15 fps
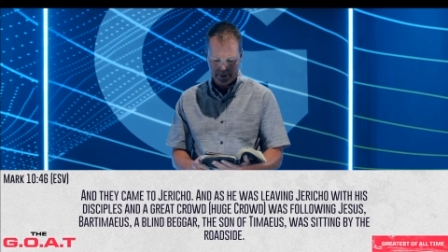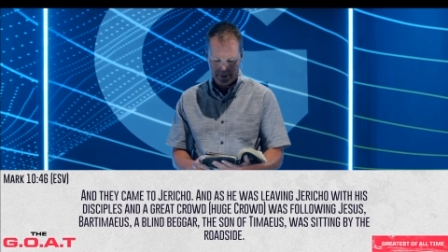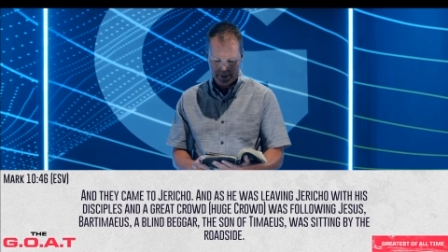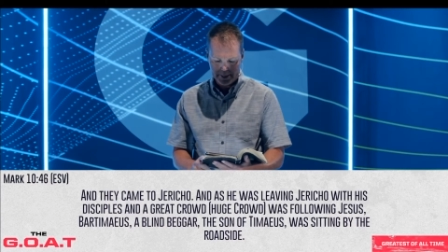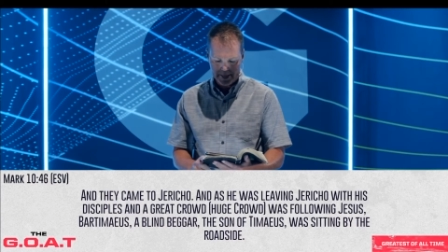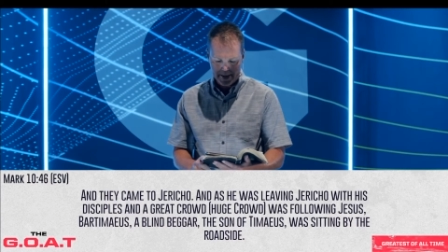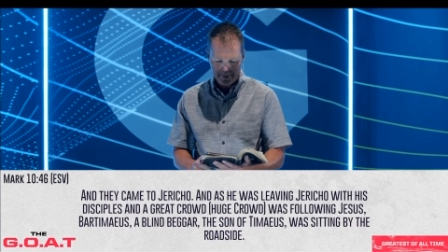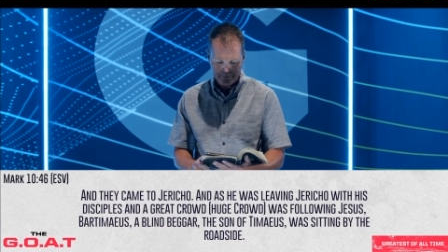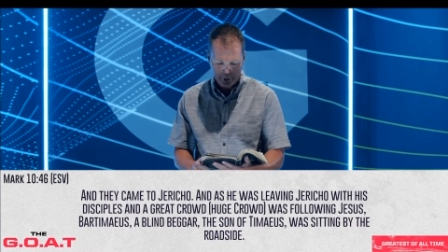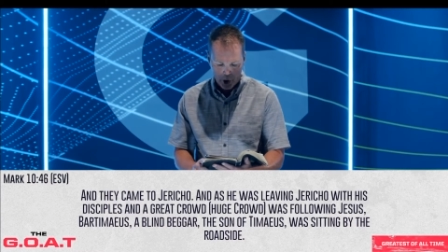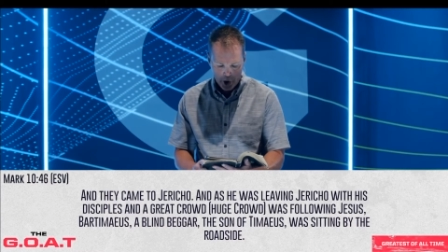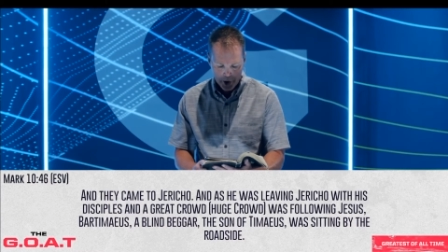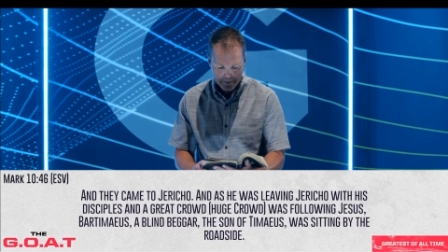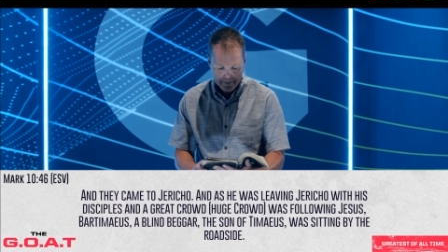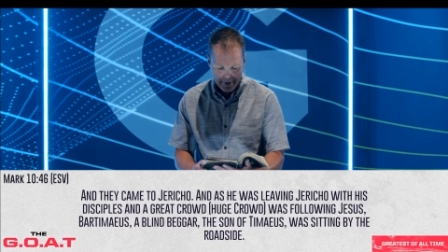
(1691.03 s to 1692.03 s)
And
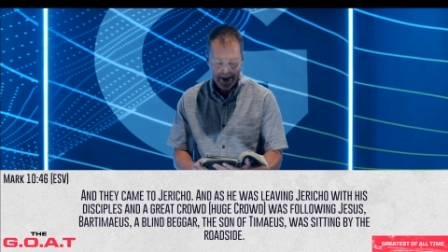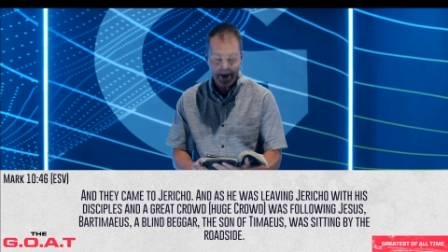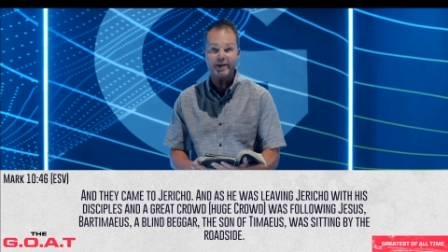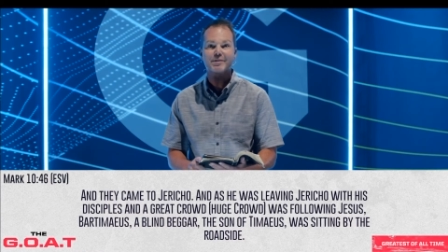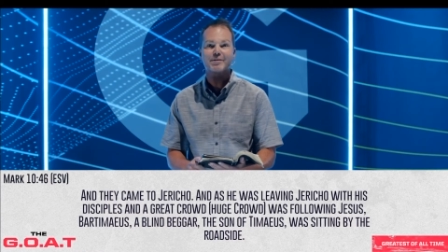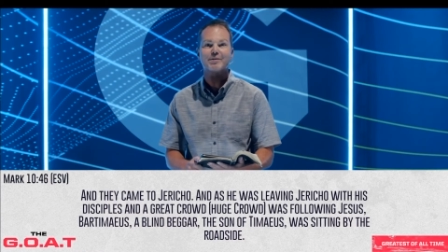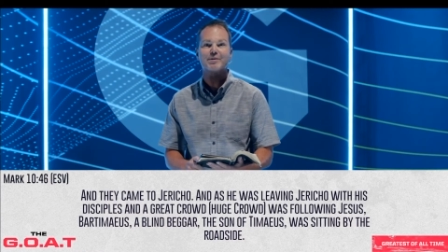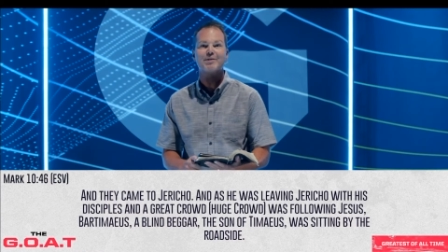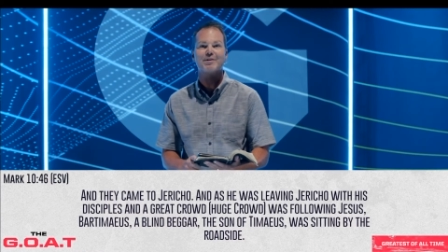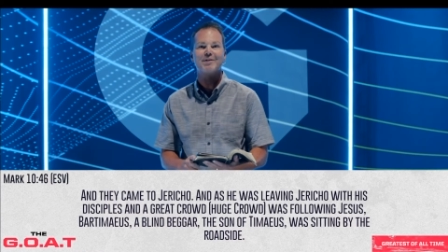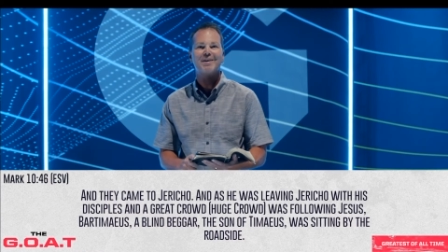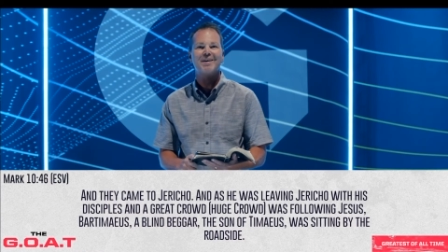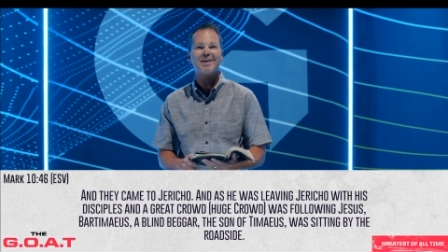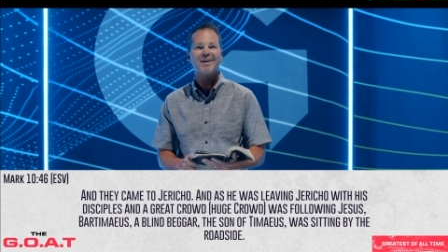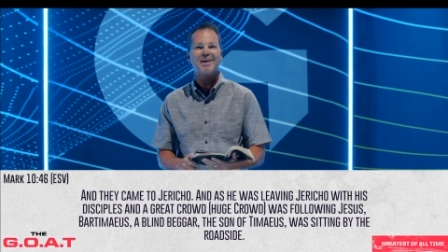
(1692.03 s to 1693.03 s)
Bartimaeus,
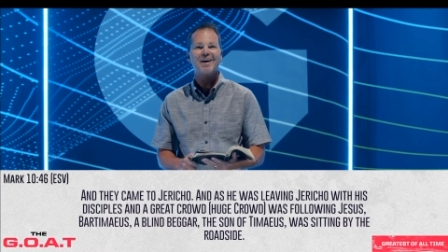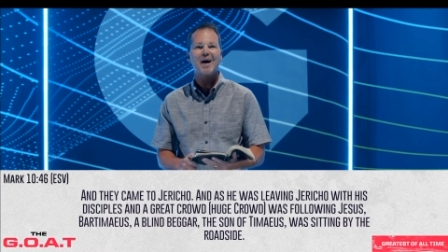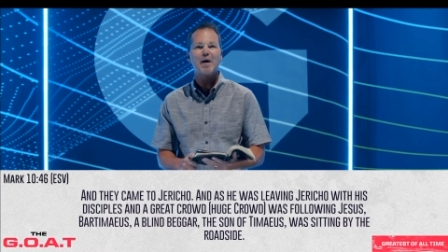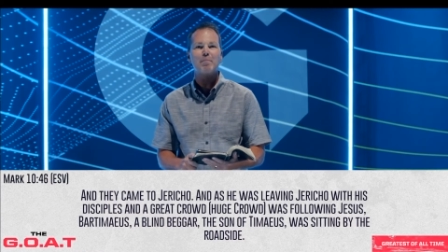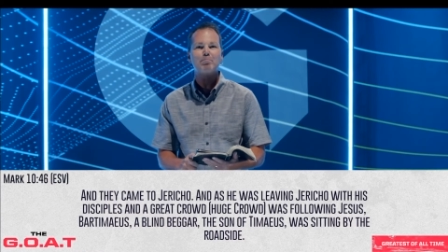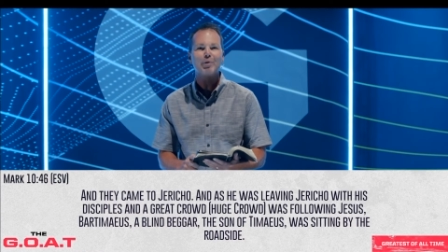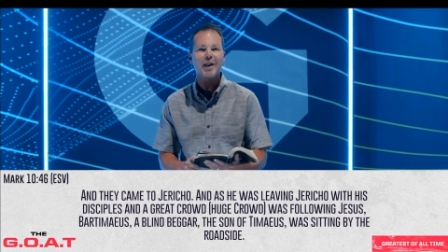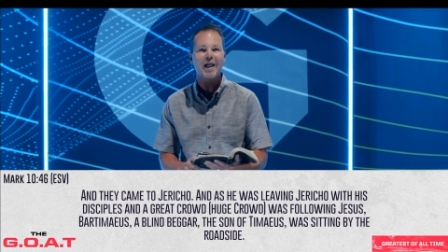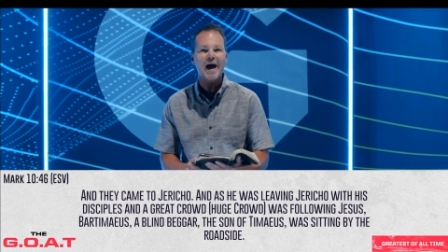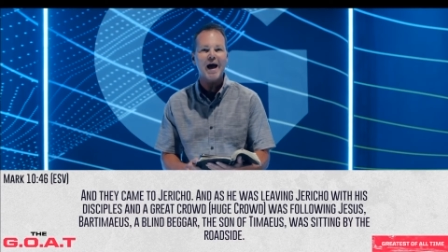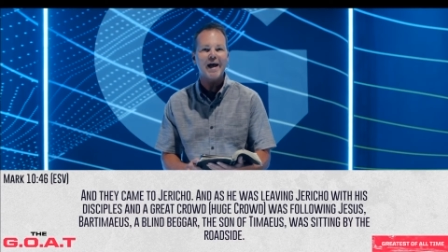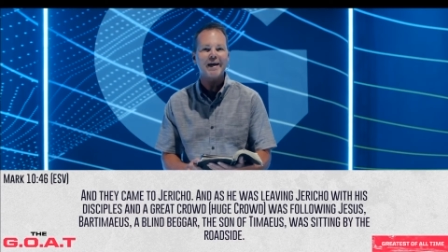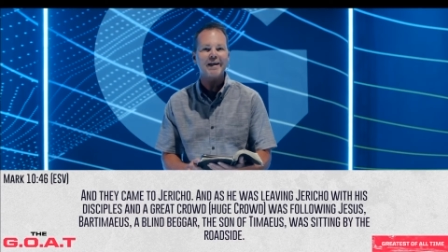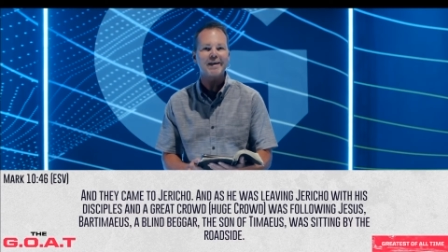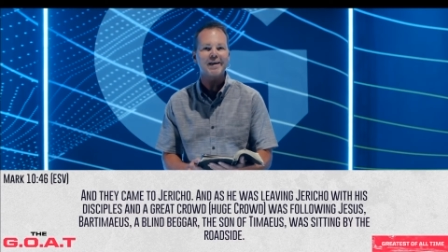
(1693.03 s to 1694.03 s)
a
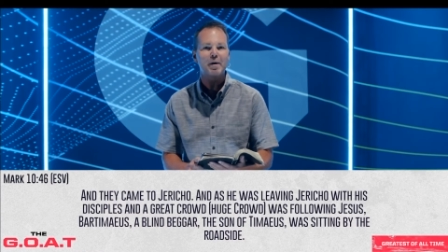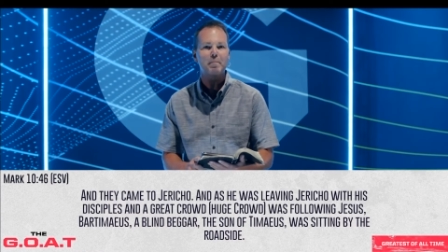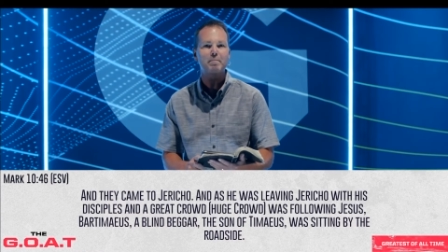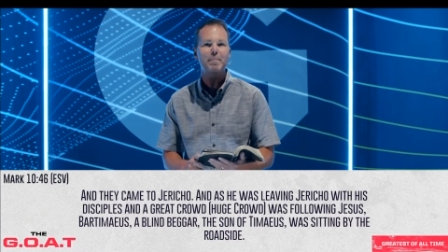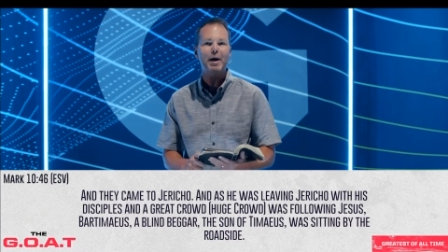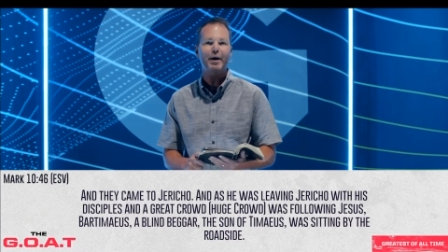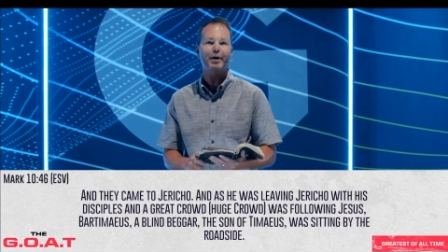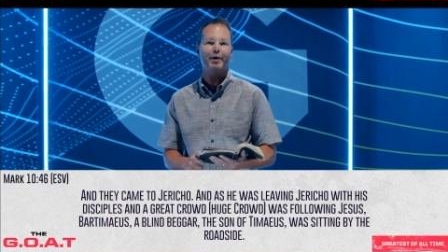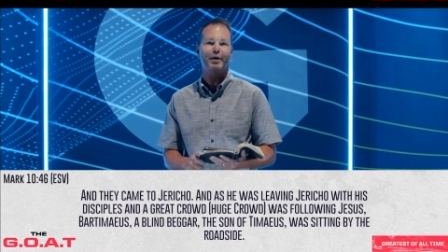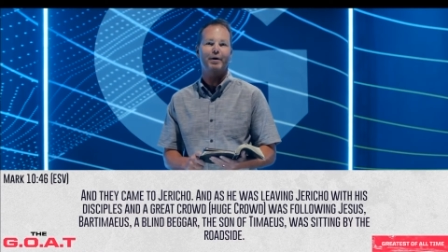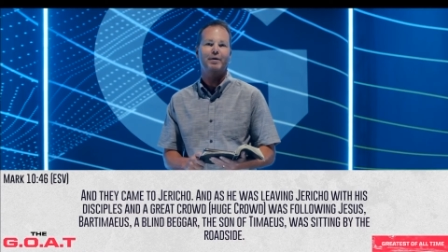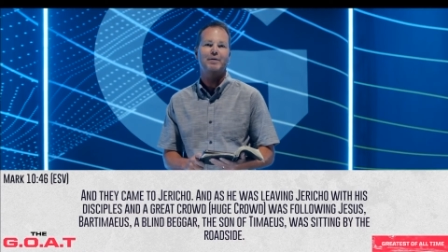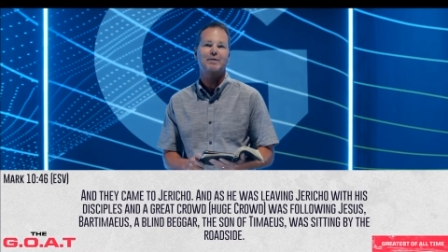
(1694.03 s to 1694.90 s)
blind beggar.